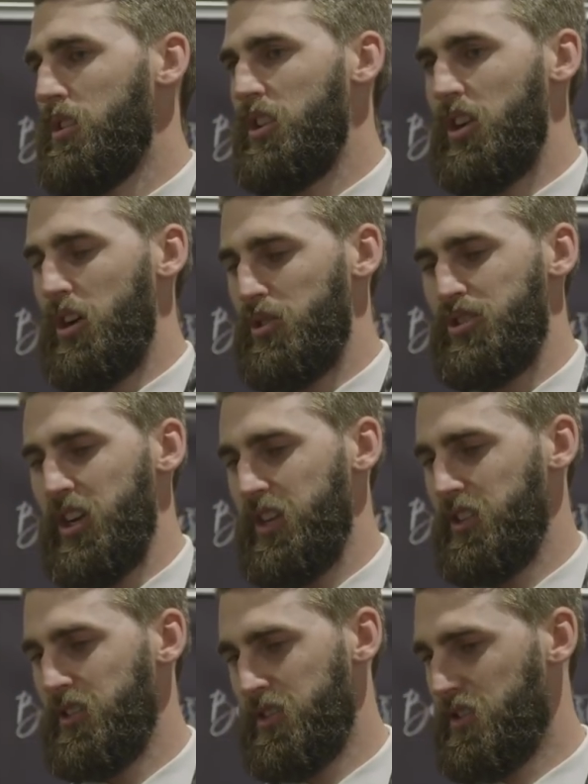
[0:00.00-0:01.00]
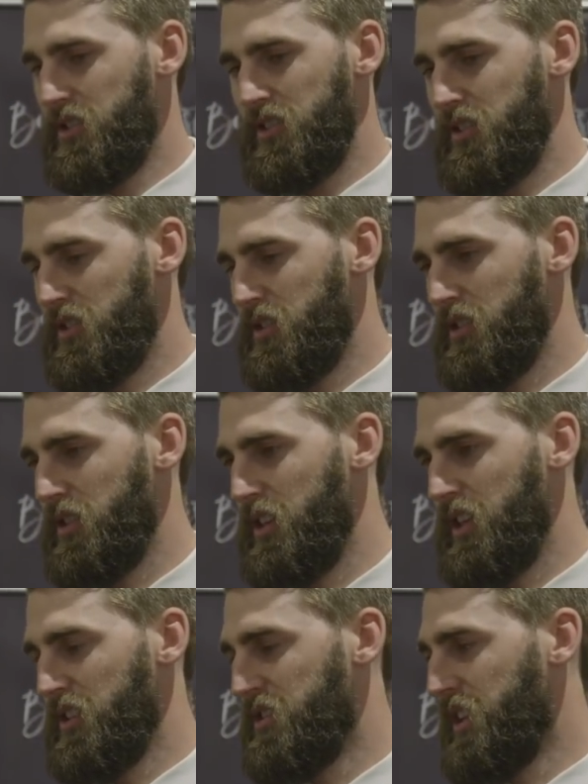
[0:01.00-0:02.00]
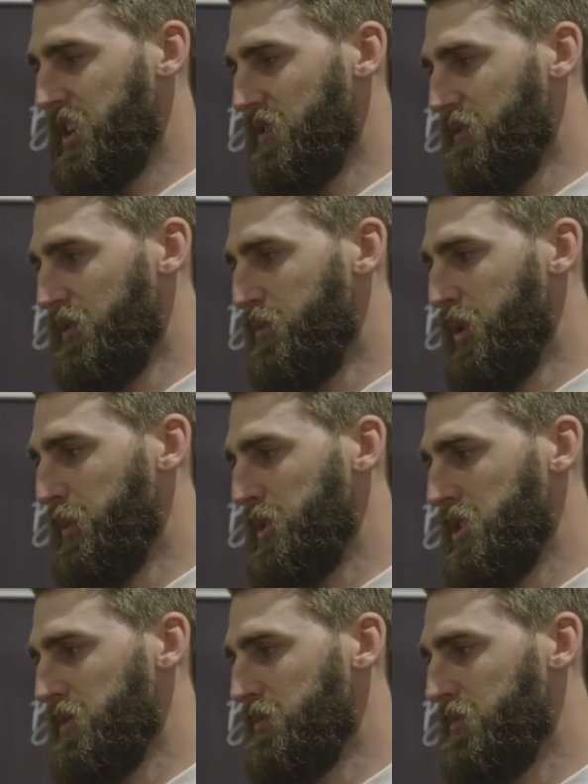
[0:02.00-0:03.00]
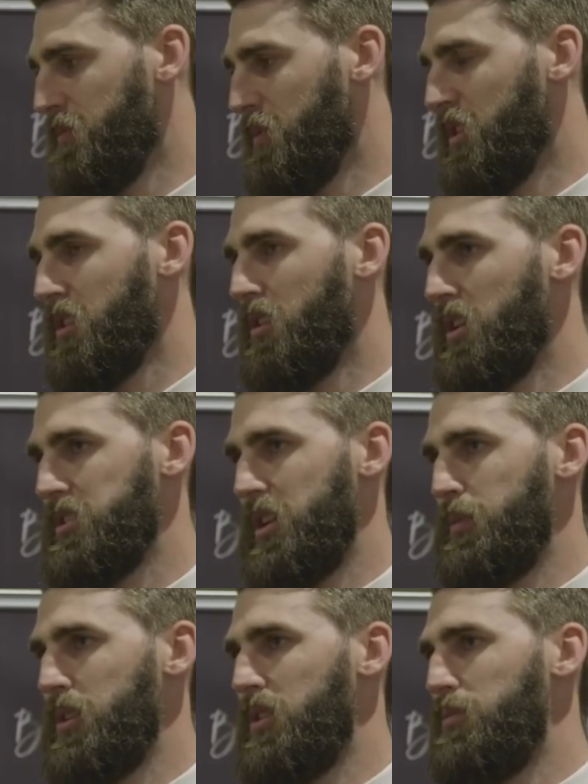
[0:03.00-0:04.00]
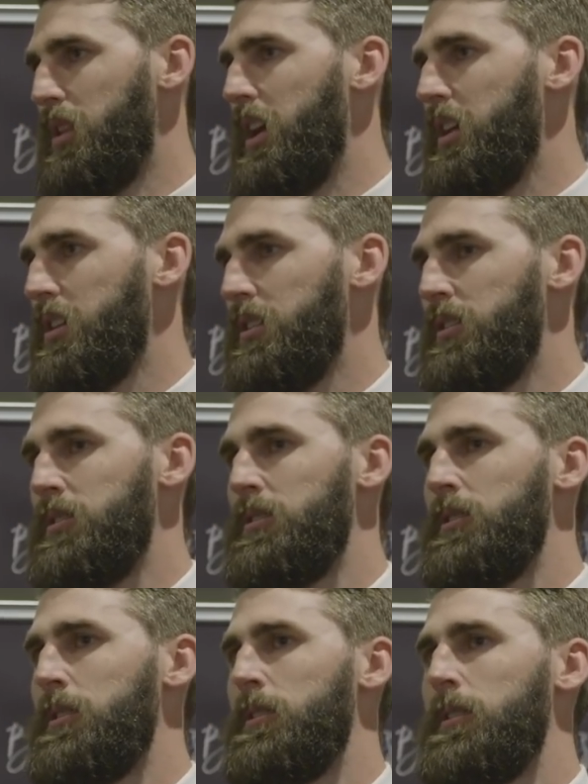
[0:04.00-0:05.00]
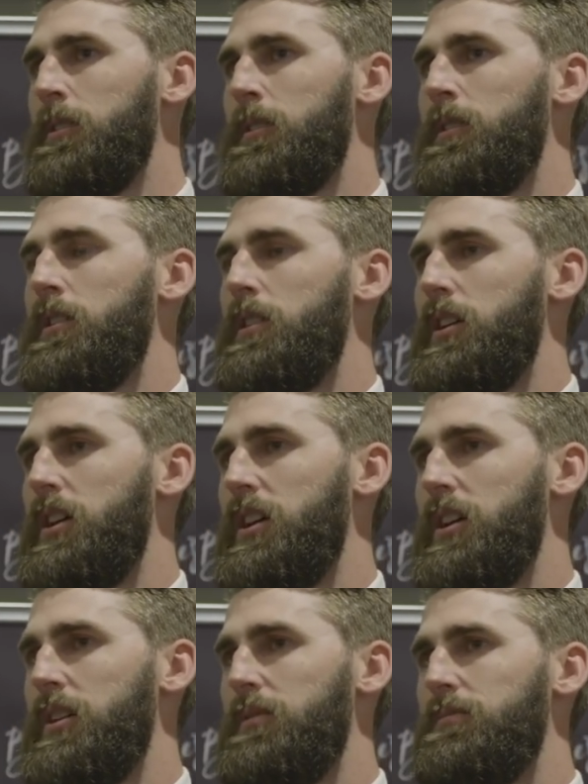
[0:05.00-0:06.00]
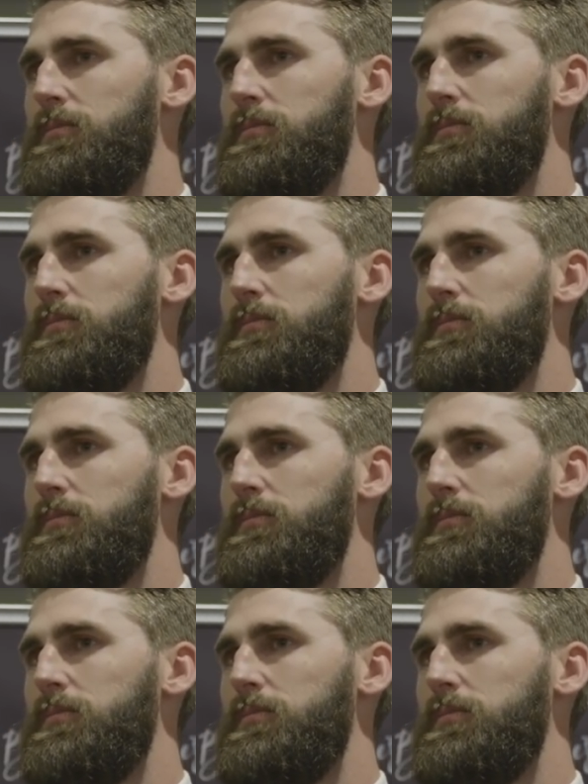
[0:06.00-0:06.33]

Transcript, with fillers: you know, I'd trade this in a second for a premiership with the guys that we got playing, and um,